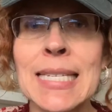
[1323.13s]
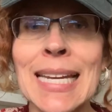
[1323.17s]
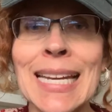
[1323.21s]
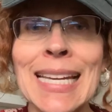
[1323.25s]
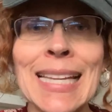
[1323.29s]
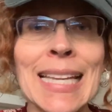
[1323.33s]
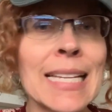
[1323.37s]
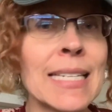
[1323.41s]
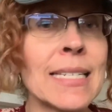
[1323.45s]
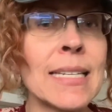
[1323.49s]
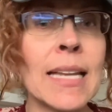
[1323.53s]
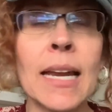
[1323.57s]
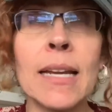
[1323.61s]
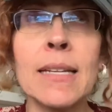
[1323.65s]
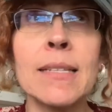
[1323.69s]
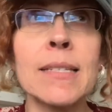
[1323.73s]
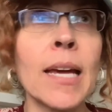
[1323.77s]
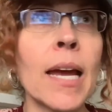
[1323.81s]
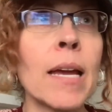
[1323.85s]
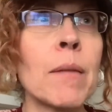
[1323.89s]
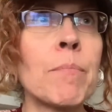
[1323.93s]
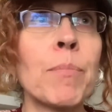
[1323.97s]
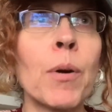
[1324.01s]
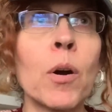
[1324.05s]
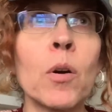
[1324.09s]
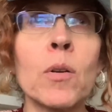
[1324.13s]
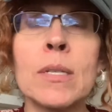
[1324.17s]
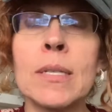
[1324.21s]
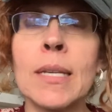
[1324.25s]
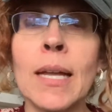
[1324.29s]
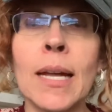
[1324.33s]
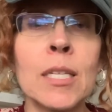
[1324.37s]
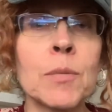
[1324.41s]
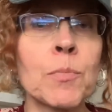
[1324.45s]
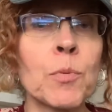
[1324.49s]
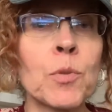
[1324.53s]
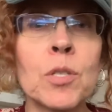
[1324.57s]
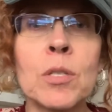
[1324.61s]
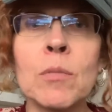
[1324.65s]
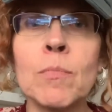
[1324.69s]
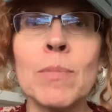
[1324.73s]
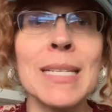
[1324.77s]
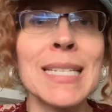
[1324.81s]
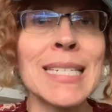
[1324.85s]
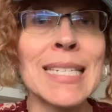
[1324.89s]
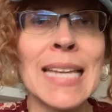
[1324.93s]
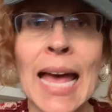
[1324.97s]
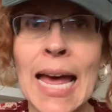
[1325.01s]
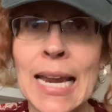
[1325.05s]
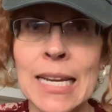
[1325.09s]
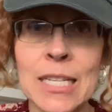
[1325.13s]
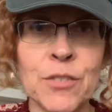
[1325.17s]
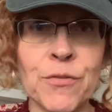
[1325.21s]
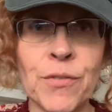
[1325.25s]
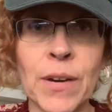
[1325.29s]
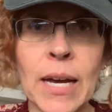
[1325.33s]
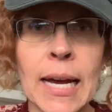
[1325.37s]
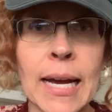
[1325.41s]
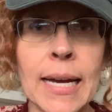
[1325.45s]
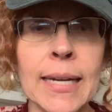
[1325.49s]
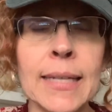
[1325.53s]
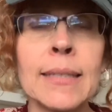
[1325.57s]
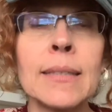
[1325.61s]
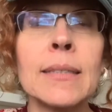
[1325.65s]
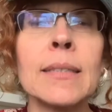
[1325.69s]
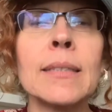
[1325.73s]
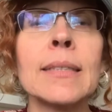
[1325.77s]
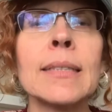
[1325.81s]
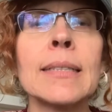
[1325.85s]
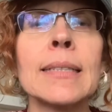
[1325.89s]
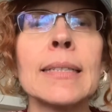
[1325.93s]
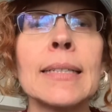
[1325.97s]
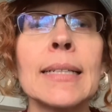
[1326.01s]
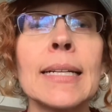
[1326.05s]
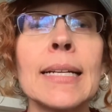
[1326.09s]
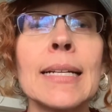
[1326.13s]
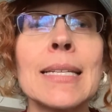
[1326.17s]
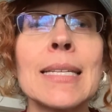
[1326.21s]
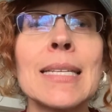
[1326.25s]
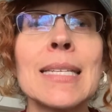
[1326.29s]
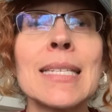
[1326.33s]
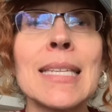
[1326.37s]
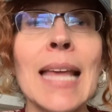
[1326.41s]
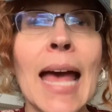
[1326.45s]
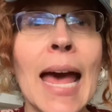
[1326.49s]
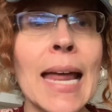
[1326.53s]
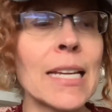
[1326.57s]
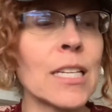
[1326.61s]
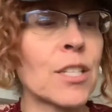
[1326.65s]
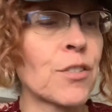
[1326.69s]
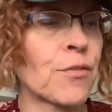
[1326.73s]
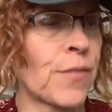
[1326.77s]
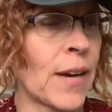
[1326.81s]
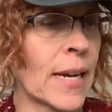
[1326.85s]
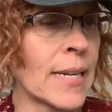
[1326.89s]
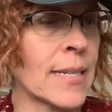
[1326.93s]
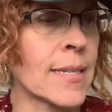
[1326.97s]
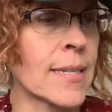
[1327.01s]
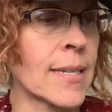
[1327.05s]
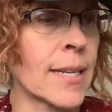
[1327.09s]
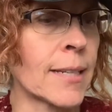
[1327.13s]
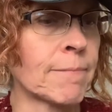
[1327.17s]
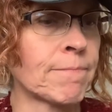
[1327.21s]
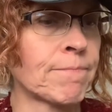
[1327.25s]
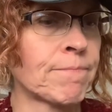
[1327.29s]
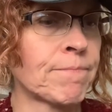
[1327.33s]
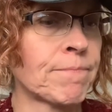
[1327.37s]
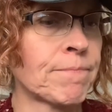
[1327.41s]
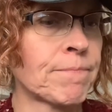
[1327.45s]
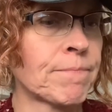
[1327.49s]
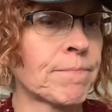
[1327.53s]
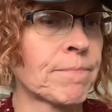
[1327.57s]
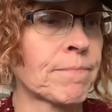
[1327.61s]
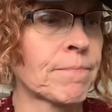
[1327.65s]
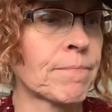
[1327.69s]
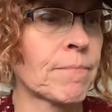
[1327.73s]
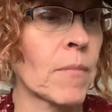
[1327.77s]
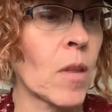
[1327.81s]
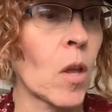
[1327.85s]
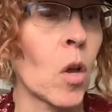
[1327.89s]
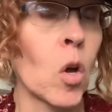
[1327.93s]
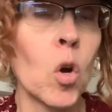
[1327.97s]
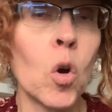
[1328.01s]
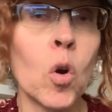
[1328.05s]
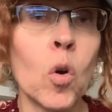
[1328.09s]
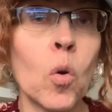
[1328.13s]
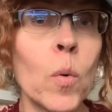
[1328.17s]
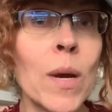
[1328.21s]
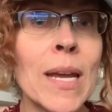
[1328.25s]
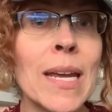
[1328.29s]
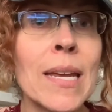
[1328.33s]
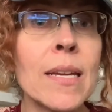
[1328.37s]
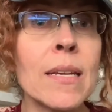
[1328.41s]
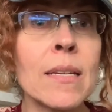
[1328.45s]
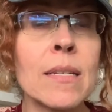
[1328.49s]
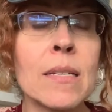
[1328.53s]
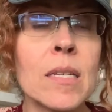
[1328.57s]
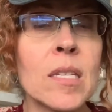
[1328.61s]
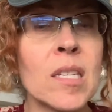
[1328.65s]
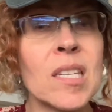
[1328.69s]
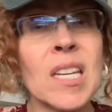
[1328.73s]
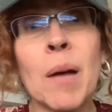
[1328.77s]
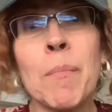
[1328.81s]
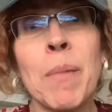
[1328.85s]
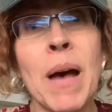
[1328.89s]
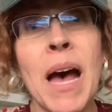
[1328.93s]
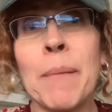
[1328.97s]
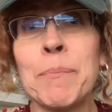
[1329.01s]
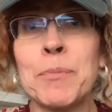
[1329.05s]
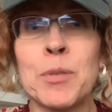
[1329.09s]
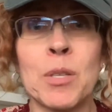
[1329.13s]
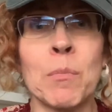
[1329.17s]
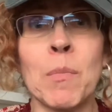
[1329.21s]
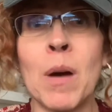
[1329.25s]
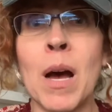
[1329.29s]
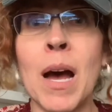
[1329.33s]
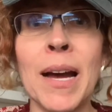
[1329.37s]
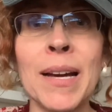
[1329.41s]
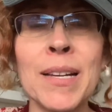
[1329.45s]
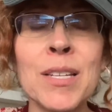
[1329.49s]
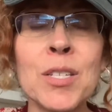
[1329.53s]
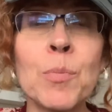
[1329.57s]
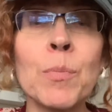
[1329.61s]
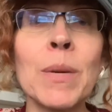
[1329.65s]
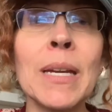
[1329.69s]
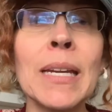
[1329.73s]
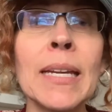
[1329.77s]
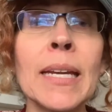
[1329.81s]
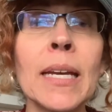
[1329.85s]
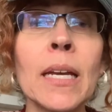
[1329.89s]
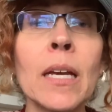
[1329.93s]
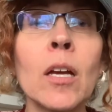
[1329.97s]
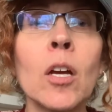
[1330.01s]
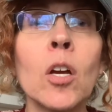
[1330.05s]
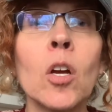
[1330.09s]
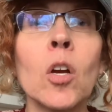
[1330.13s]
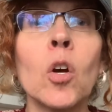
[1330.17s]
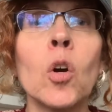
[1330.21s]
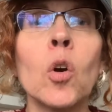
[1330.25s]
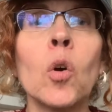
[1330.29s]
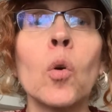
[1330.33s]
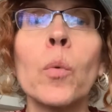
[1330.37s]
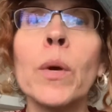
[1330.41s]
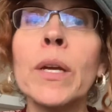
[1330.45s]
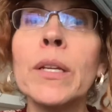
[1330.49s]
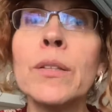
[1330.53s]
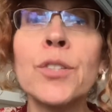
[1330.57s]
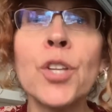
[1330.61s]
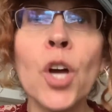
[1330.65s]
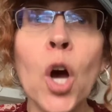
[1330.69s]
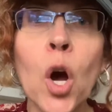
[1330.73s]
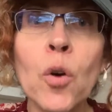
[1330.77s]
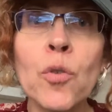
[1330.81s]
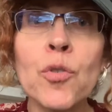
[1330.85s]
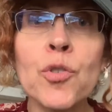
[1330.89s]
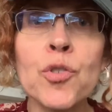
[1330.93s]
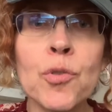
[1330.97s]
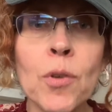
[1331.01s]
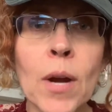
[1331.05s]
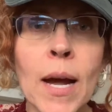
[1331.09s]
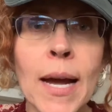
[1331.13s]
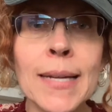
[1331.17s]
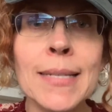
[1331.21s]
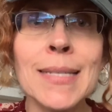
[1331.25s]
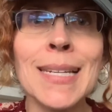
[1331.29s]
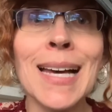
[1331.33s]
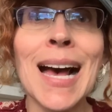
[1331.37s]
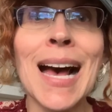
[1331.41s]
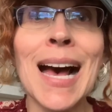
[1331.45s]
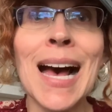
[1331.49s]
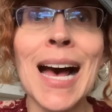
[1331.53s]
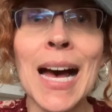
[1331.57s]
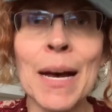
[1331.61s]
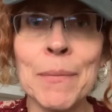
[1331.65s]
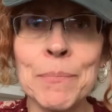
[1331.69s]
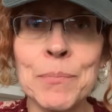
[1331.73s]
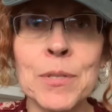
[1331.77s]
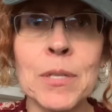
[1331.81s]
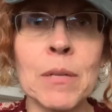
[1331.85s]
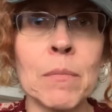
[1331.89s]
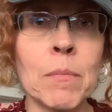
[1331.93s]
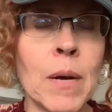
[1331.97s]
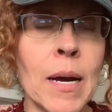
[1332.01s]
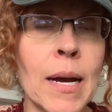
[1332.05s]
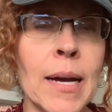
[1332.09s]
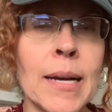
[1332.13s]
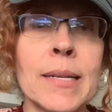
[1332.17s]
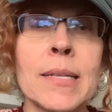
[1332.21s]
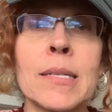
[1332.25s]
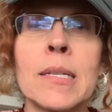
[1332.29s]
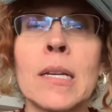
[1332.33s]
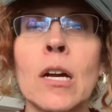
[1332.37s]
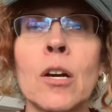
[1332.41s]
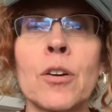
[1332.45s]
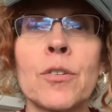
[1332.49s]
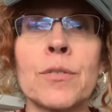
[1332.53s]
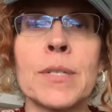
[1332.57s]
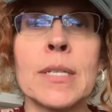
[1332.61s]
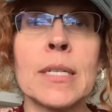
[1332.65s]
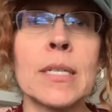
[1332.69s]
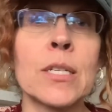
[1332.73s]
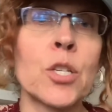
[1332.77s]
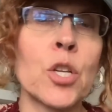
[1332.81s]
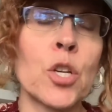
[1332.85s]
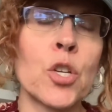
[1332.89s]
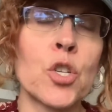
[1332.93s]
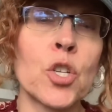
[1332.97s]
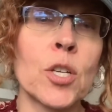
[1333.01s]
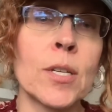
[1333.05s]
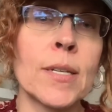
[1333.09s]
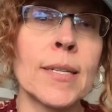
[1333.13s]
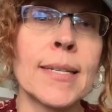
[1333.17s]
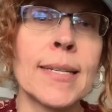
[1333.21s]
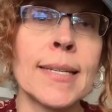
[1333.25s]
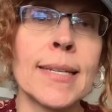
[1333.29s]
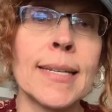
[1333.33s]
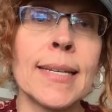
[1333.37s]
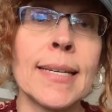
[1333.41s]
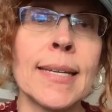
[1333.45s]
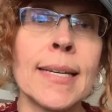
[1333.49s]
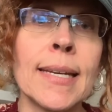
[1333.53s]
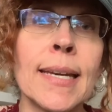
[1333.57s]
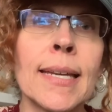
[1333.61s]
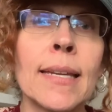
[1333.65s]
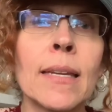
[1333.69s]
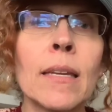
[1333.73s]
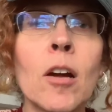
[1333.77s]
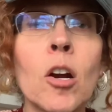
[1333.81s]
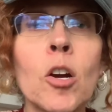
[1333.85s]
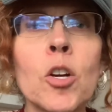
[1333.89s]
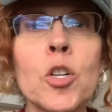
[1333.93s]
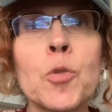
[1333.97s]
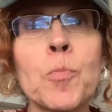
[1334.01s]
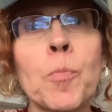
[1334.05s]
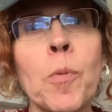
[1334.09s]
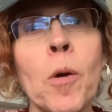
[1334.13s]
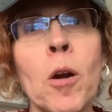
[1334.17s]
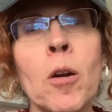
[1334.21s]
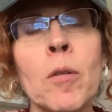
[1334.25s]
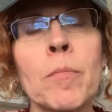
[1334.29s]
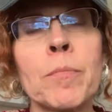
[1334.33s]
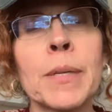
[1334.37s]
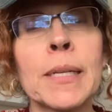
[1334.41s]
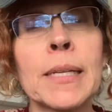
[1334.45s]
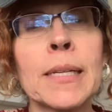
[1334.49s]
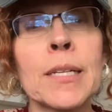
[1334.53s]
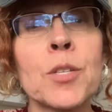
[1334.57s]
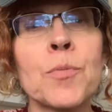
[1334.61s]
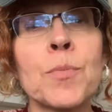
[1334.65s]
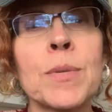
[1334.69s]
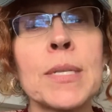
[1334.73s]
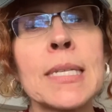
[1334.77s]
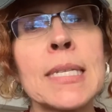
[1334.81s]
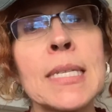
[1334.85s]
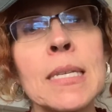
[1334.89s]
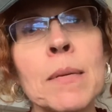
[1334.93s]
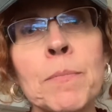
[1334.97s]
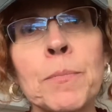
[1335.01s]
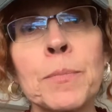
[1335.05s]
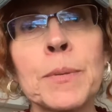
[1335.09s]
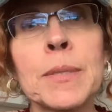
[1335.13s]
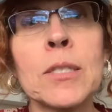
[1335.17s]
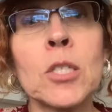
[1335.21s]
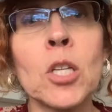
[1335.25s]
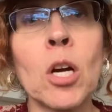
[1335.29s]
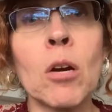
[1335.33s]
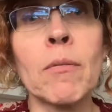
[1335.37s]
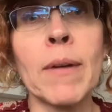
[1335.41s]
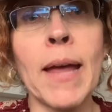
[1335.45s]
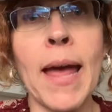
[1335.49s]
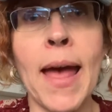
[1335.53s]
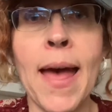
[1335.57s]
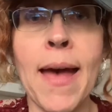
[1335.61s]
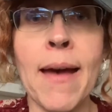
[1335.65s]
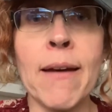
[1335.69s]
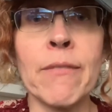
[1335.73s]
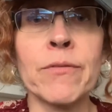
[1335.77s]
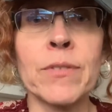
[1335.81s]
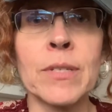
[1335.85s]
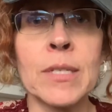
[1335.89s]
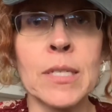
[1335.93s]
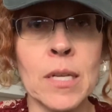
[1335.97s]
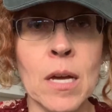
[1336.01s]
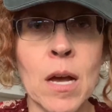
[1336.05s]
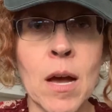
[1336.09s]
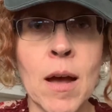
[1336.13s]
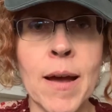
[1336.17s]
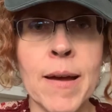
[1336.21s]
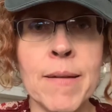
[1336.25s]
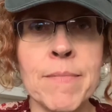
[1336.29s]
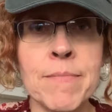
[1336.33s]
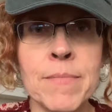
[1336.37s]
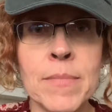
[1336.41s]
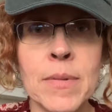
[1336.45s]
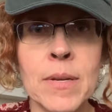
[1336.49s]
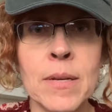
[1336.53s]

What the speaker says: That's not a typo. It's not supposed to be satisfy. It's satisficing. We suboptimize, meaning we don't try to optimize our decision, in large part because we simply don't have the time